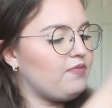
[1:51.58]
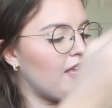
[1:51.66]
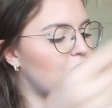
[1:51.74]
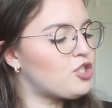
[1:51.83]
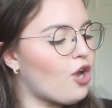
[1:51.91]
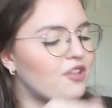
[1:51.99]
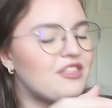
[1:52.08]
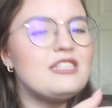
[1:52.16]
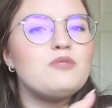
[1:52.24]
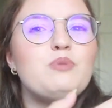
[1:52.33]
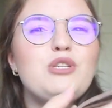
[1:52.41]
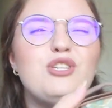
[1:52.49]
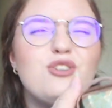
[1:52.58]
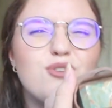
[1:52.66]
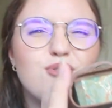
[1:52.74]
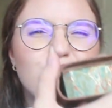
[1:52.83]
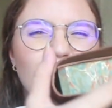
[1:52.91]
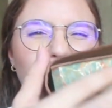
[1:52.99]
it's got these
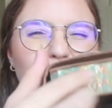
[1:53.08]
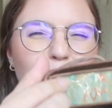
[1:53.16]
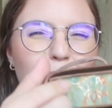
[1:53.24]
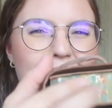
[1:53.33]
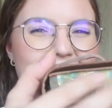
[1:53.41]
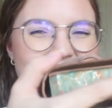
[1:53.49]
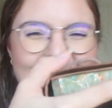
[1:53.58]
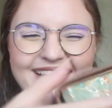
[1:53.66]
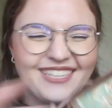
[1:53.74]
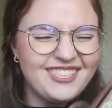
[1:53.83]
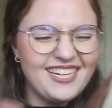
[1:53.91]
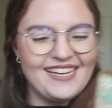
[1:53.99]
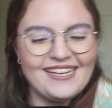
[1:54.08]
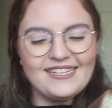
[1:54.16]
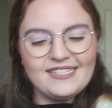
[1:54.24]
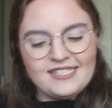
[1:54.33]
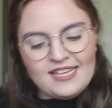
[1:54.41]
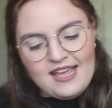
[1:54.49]
beautiful
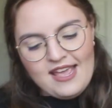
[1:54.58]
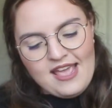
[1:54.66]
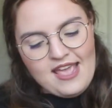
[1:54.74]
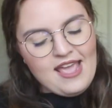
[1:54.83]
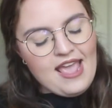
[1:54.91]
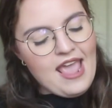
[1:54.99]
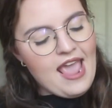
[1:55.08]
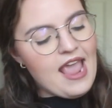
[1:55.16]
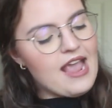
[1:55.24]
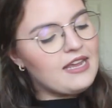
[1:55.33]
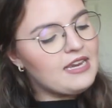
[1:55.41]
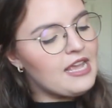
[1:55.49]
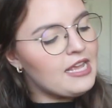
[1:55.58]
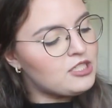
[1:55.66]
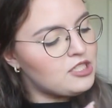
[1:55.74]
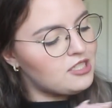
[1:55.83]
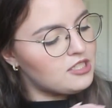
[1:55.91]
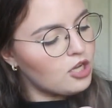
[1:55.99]
pages. And
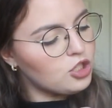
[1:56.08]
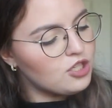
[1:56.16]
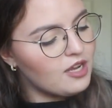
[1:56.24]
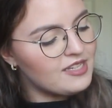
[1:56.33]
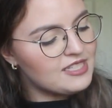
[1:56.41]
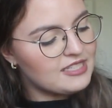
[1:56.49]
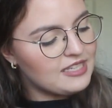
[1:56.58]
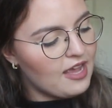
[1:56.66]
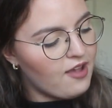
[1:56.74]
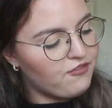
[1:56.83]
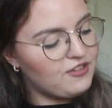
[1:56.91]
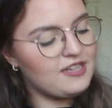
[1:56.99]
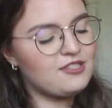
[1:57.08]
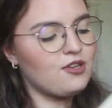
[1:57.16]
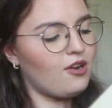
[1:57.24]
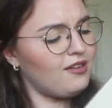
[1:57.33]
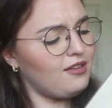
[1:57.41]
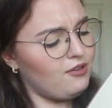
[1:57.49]
it's such a nice gift. It's
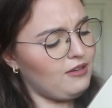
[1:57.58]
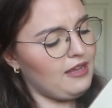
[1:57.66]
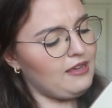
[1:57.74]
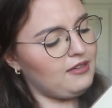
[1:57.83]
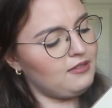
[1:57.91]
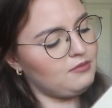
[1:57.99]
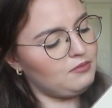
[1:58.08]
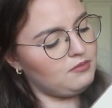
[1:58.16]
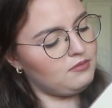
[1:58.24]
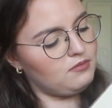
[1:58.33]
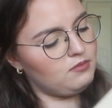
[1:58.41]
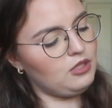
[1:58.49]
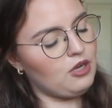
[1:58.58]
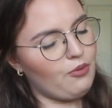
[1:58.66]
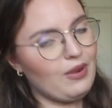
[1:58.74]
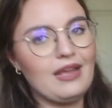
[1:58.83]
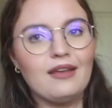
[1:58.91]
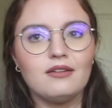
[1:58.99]
got a little like you
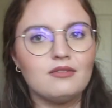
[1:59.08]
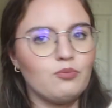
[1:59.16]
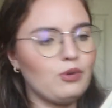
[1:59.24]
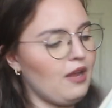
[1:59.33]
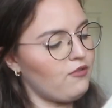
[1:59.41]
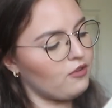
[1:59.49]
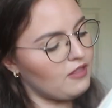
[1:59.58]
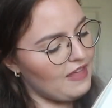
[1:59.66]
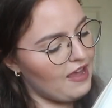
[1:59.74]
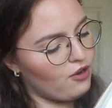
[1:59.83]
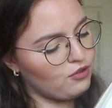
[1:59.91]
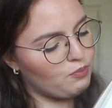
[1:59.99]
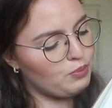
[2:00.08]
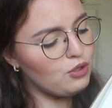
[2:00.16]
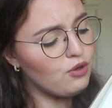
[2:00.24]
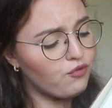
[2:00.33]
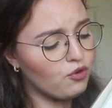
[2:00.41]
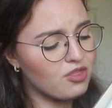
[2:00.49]
know, ink, whatever there, the
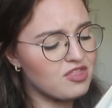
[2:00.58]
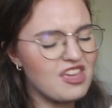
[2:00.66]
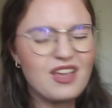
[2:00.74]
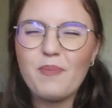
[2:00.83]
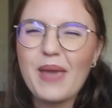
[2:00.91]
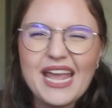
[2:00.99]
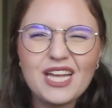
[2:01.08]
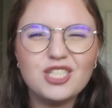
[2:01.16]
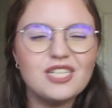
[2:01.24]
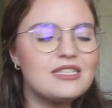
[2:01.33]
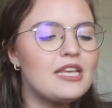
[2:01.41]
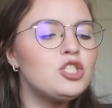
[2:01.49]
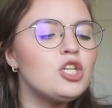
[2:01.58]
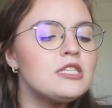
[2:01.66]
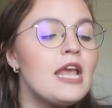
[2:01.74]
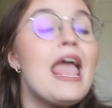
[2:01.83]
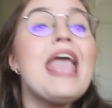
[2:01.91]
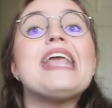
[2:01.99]
beautiful thick pages. It's
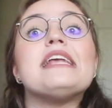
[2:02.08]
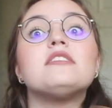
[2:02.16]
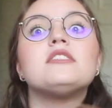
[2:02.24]
just, it